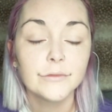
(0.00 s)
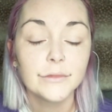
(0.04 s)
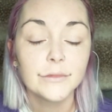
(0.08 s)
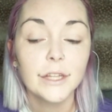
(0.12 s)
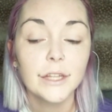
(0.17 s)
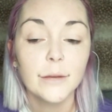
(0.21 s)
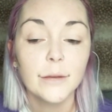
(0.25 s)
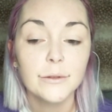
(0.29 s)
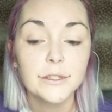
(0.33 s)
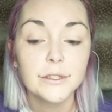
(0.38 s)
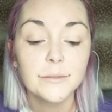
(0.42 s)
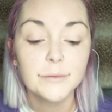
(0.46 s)

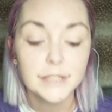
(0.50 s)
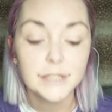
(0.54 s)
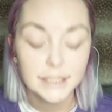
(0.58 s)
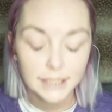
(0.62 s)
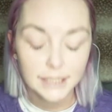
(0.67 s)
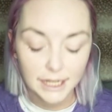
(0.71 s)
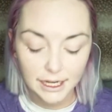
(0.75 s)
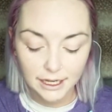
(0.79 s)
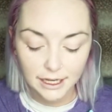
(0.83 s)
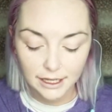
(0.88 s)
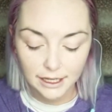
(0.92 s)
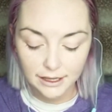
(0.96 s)
That was a
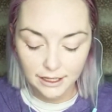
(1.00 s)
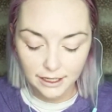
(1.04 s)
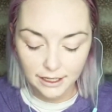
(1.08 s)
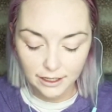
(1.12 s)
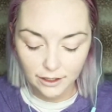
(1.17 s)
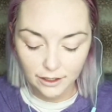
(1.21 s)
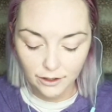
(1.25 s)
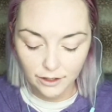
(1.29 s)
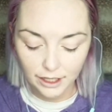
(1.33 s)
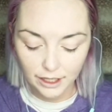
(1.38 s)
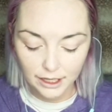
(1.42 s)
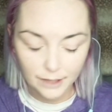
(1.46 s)
mistake, I
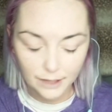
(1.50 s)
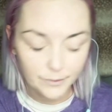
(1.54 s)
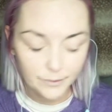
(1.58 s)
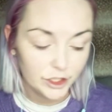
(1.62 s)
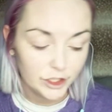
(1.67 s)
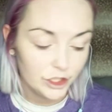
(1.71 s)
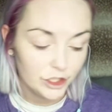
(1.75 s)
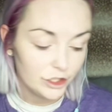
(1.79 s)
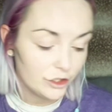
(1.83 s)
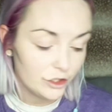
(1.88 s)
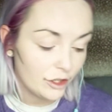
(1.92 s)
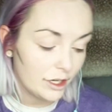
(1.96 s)
think. Okay, let me
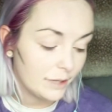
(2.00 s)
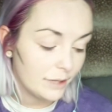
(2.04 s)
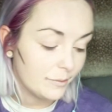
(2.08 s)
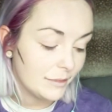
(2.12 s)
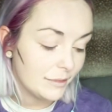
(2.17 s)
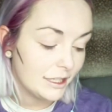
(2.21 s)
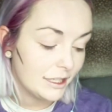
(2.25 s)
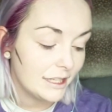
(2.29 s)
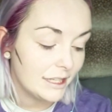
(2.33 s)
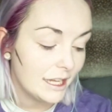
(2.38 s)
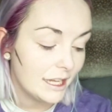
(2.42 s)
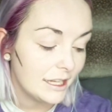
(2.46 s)
just try to
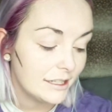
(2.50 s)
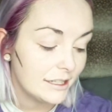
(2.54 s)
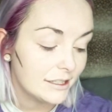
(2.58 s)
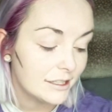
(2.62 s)
blend that